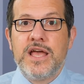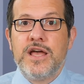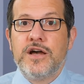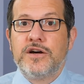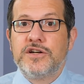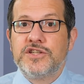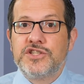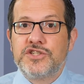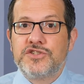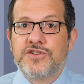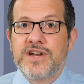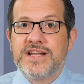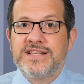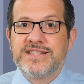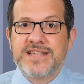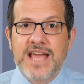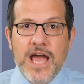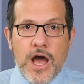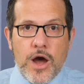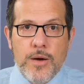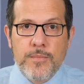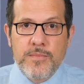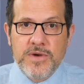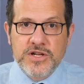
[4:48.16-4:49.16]
illustrates
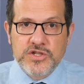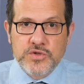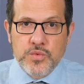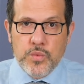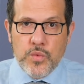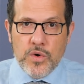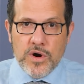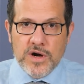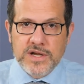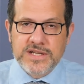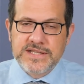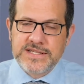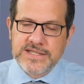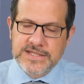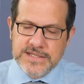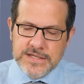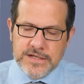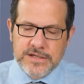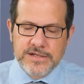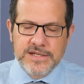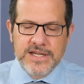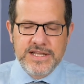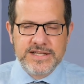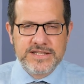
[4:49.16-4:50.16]
how much work
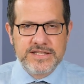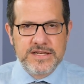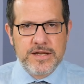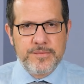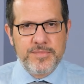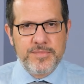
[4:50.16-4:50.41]
still needs